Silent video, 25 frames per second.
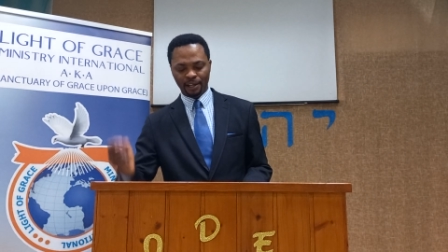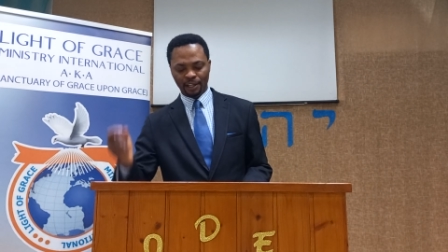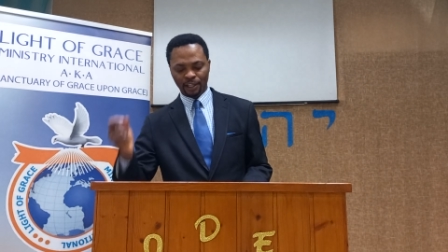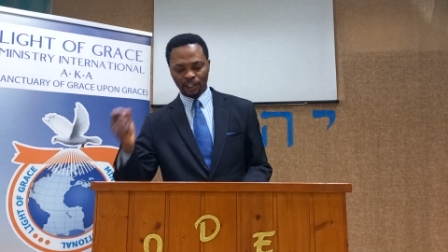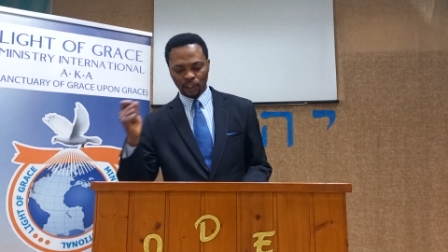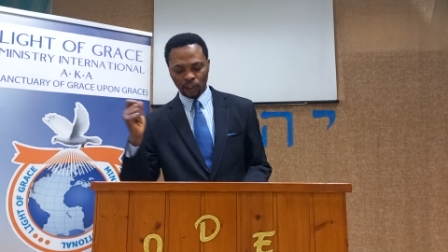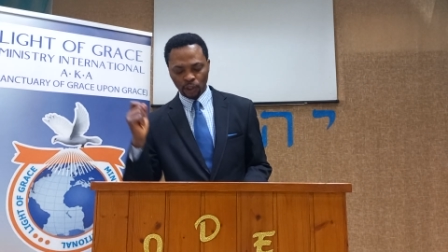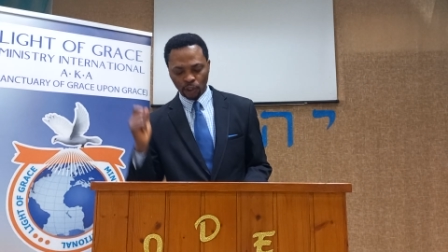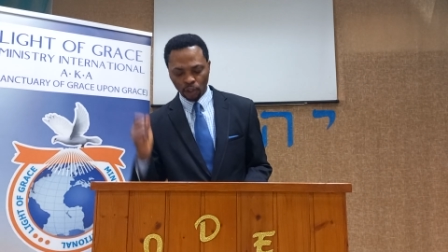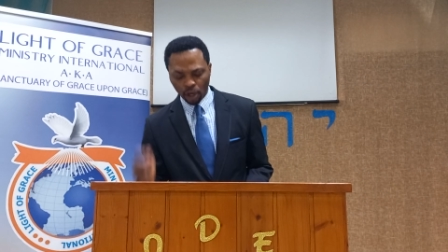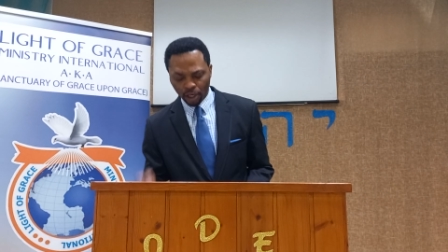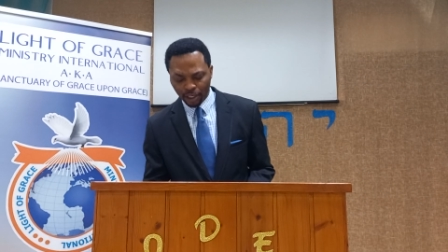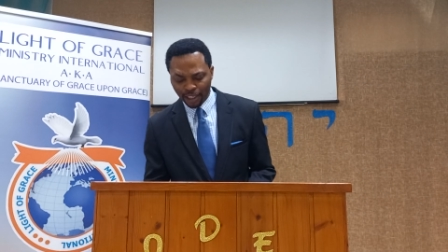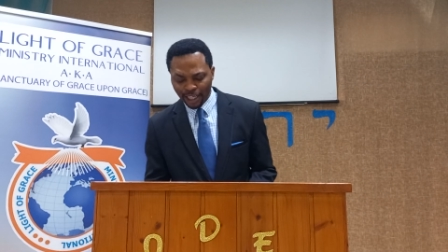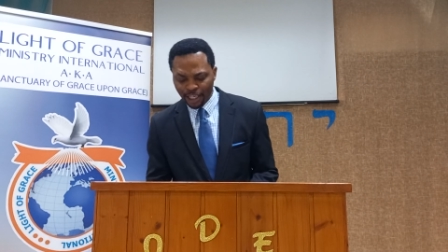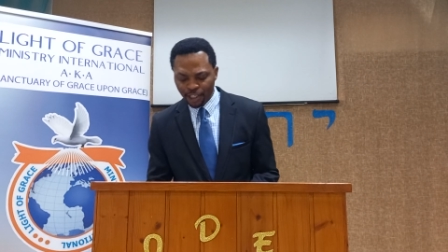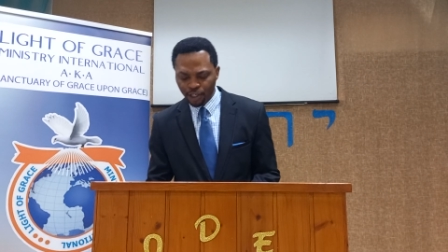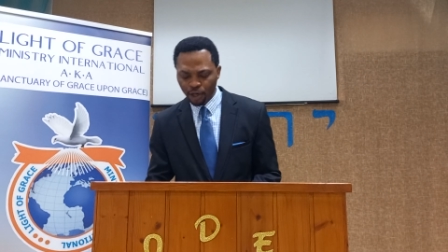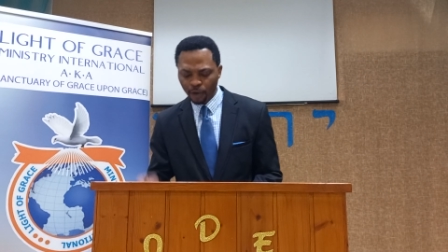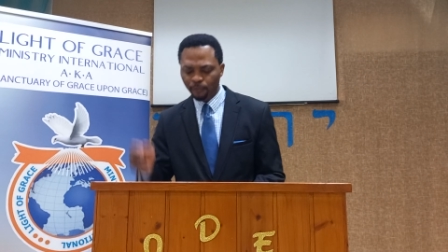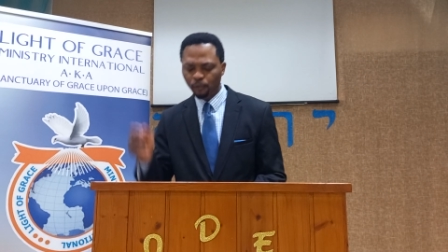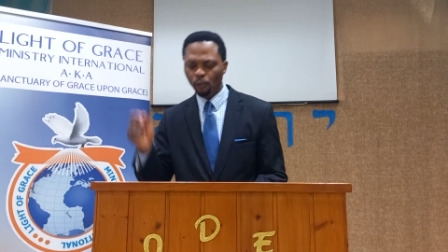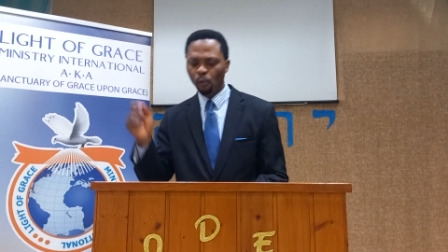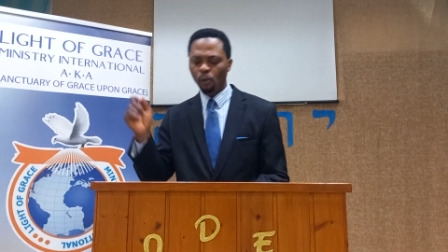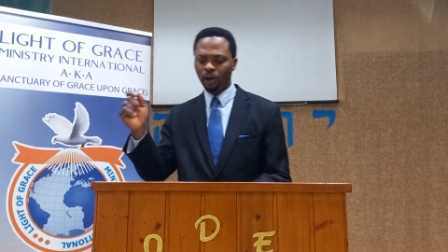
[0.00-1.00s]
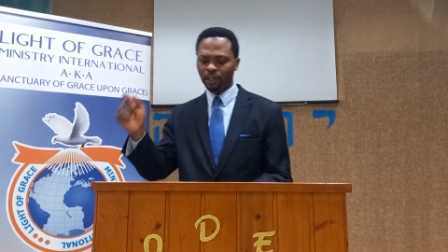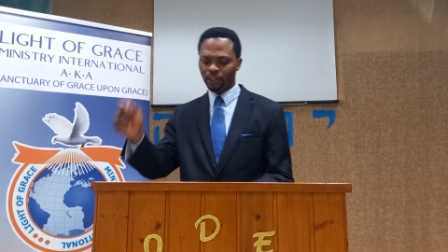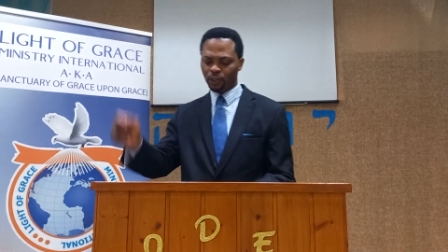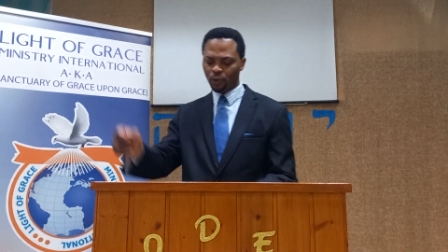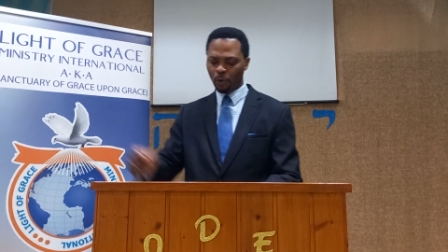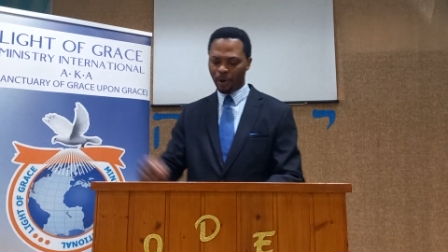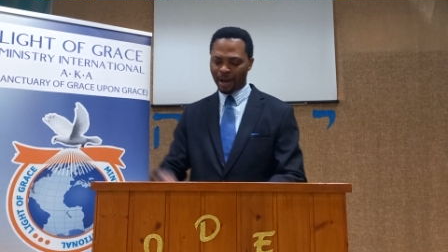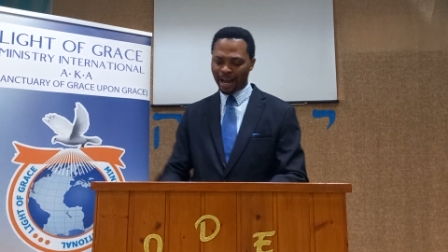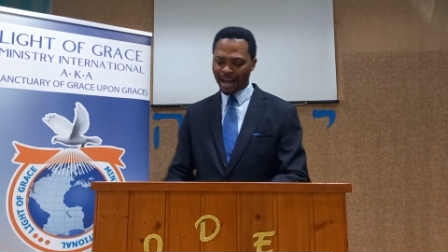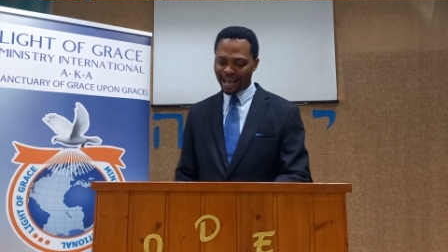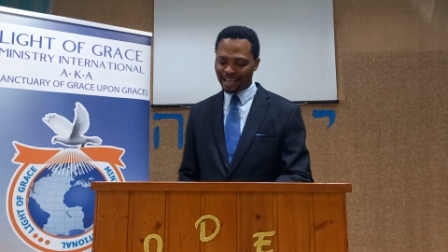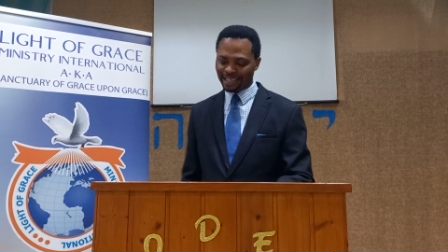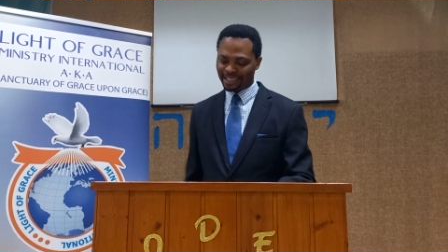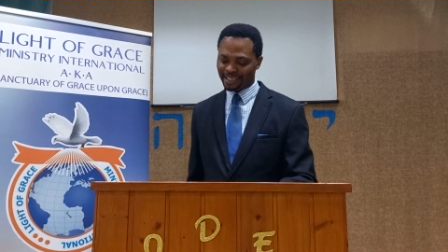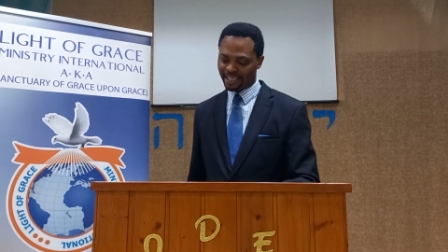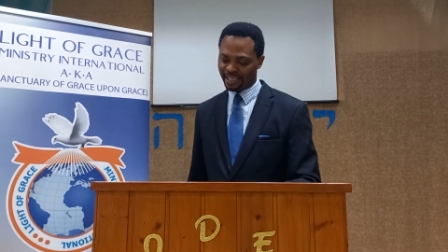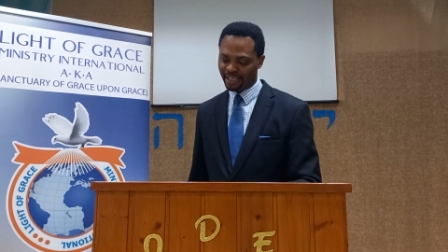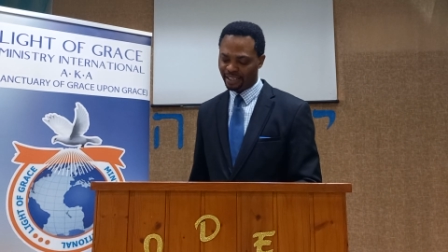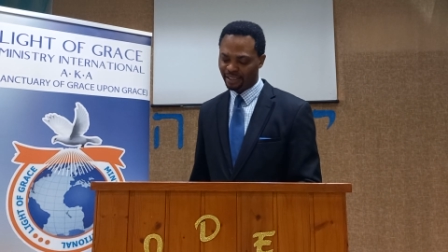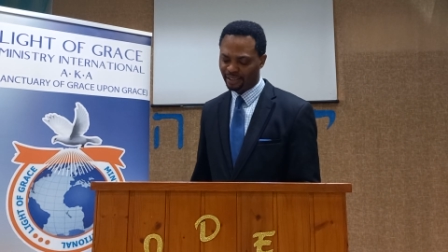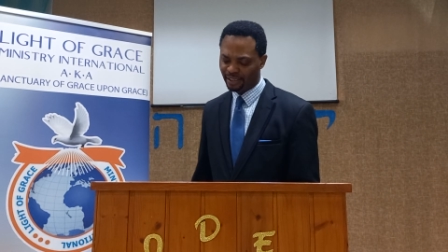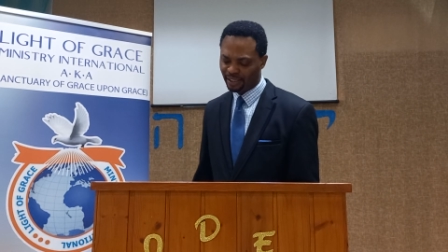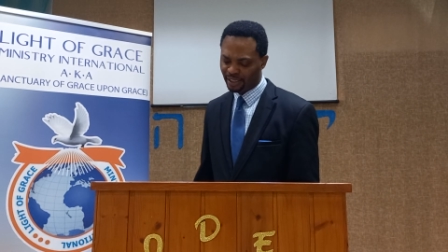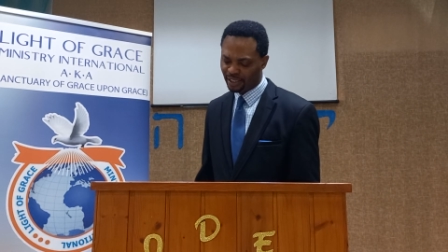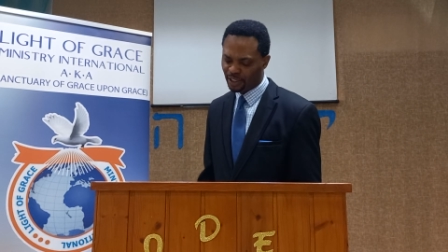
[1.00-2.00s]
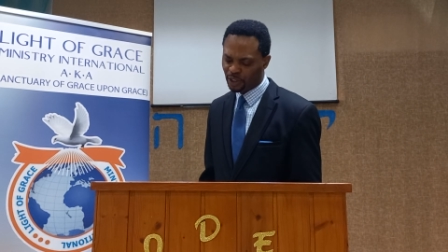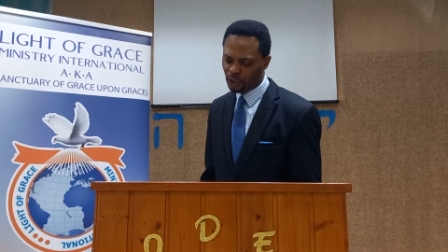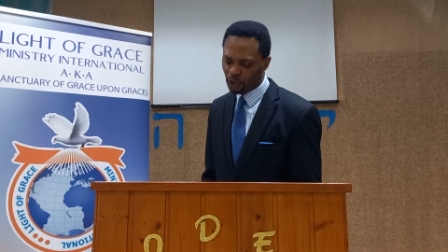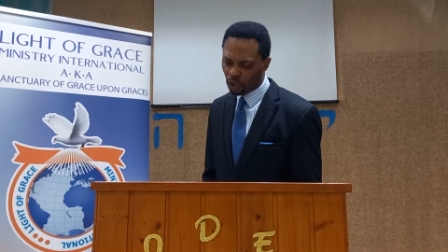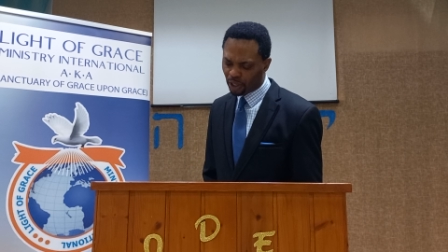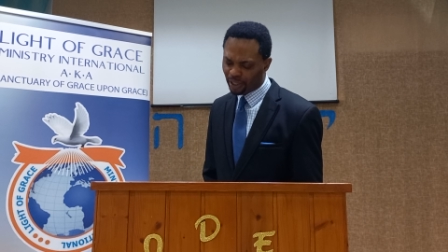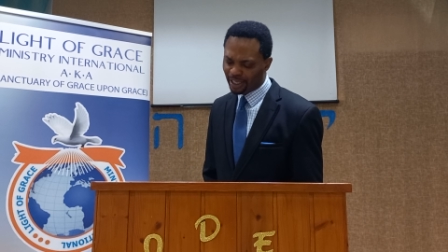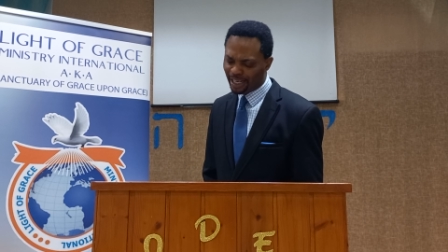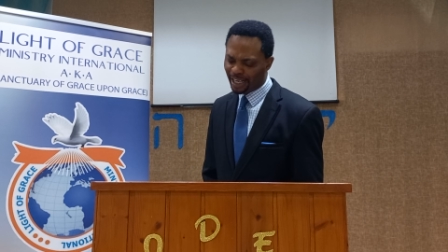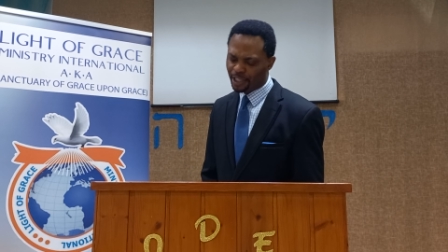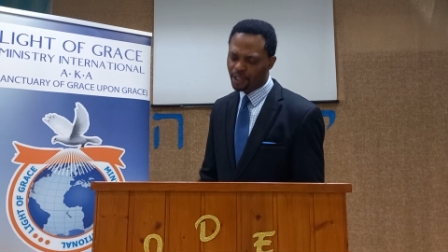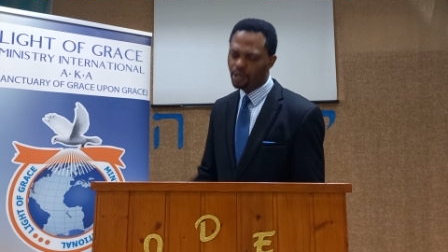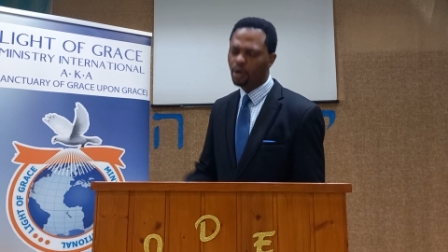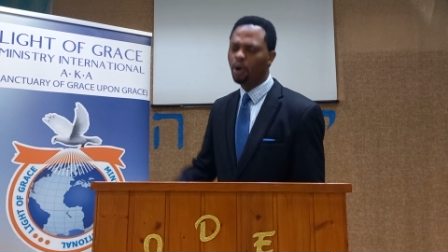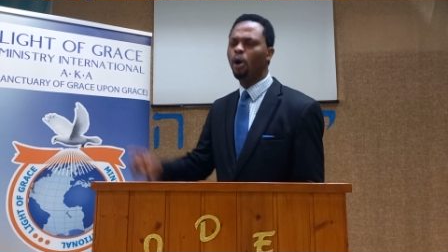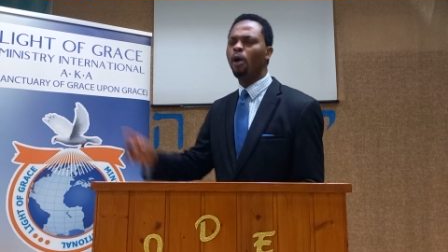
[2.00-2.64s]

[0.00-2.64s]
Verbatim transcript: Knowledge of what to ask. Knowledge